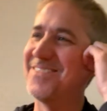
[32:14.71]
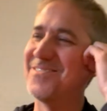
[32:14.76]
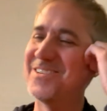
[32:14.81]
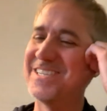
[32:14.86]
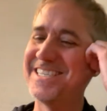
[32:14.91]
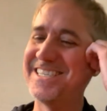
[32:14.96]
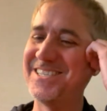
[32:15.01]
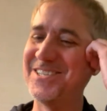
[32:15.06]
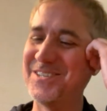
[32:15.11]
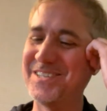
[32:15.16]
It
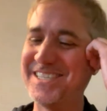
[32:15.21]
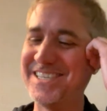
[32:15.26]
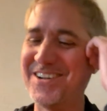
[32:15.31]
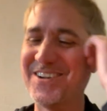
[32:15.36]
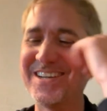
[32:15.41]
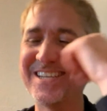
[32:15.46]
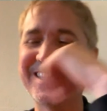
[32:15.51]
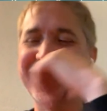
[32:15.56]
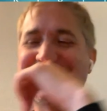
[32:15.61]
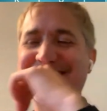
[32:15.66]
was
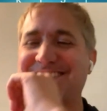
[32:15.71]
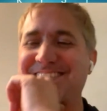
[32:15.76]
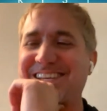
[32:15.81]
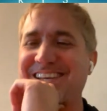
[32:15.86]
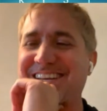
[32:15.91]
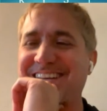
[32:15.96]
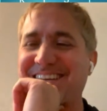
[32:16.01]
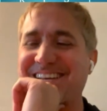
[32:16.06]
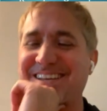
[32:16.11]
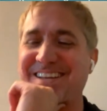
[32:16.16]
seriously a,
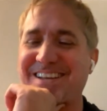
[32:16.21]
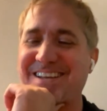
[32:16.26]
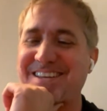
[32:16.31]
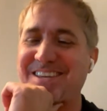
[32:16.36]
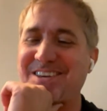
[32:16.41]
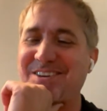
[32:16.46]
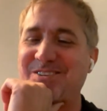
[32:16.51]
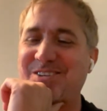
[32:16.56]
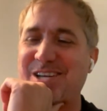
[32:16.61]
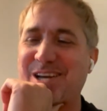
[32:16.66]
a
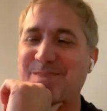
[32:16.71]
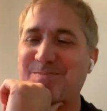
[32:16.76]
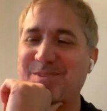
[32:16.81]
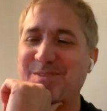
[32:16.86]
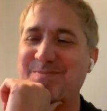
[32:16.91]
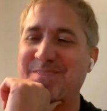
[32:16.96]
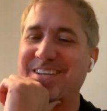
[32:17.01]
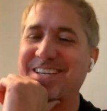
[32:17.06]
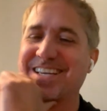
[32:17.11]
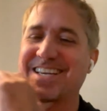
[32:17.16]
huge help
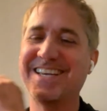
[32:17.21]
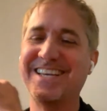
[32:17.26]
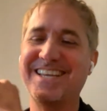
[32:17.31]
to me.